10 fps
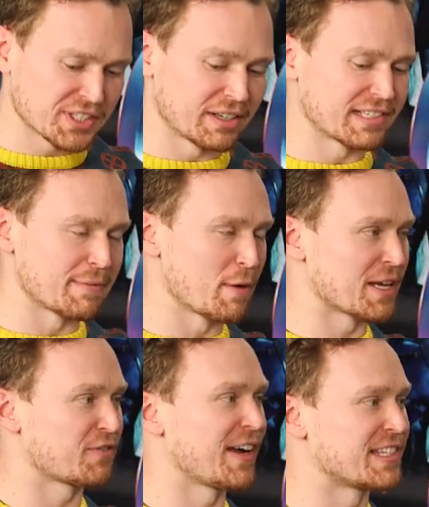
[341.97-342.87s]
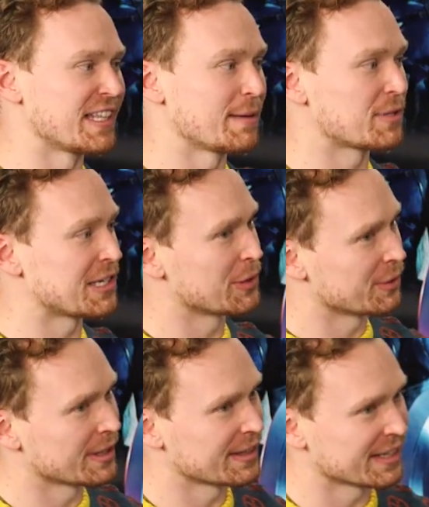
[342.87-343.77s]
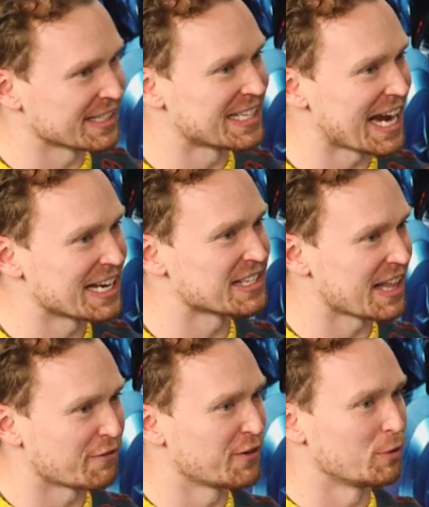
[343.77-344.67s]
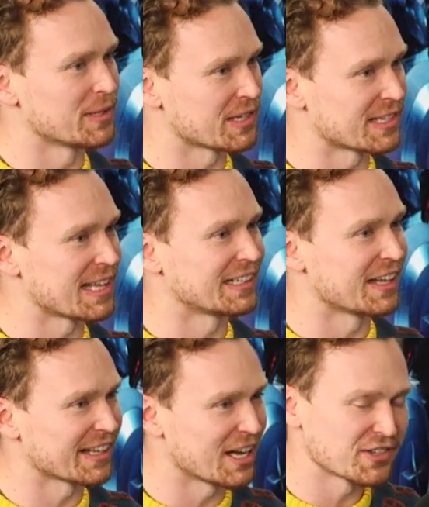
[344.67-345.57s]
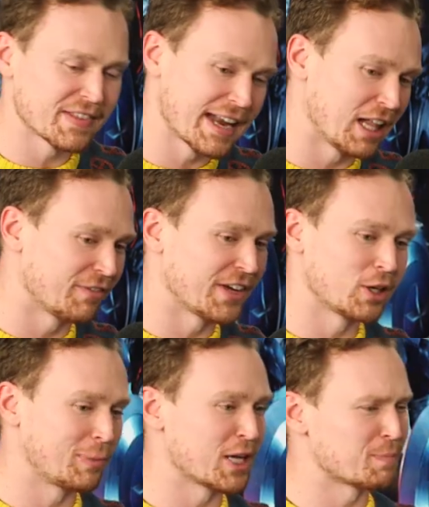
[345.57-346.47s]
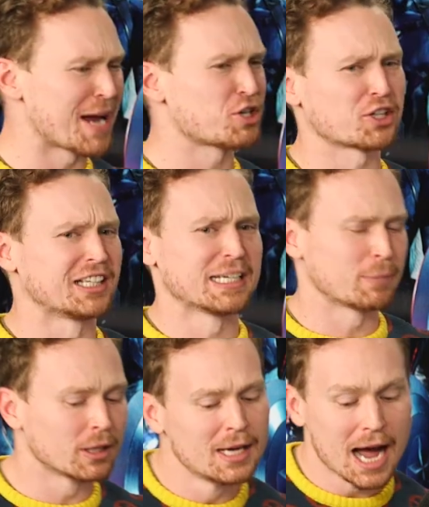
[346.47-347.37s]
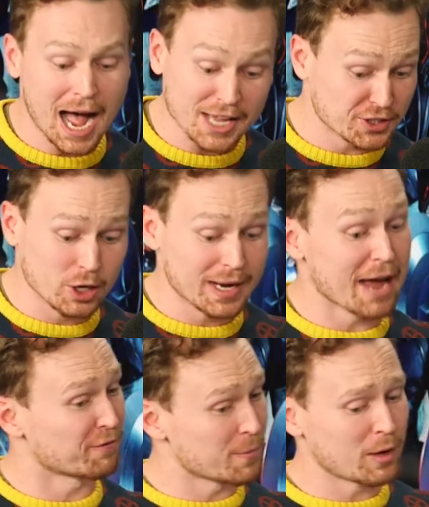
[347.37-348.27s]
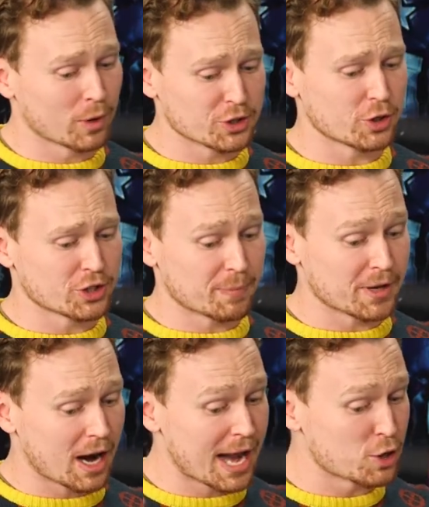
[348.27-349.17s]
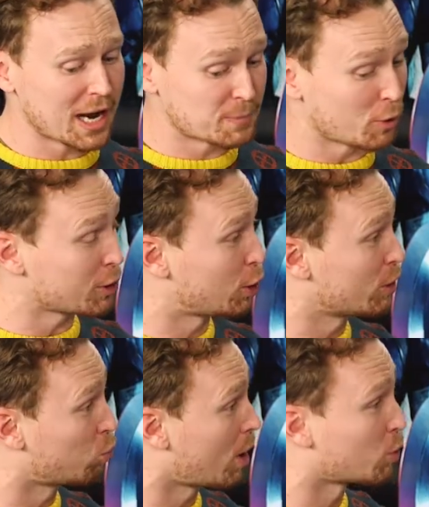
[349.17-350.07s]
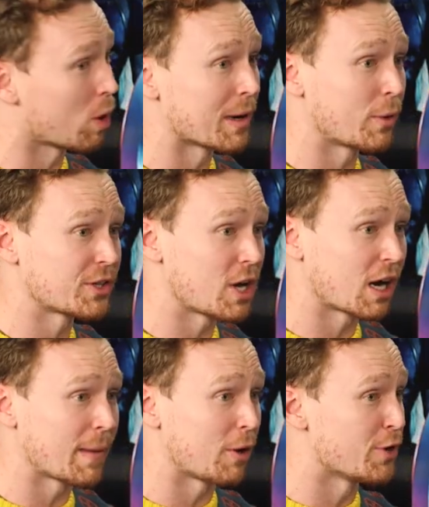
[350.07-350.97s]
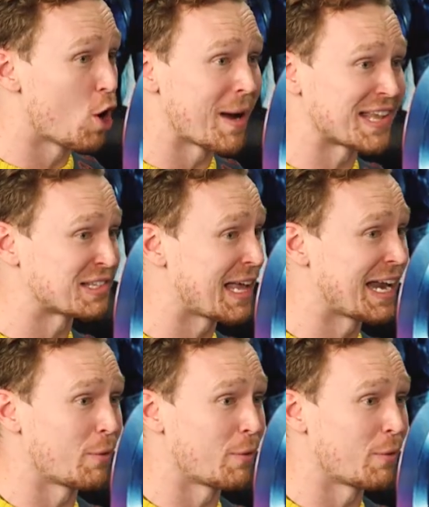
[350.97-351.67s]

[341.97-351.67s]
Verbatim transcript: it still some of the best fights in the MCU. The the containedness of that film is, is like nothing else. And that elevator plus Batroc the Leaper. Uh, so yeah, for me, Winter Soldier's up there. And you guys both included Wonder Woman. I want to talk about No Man's Land. I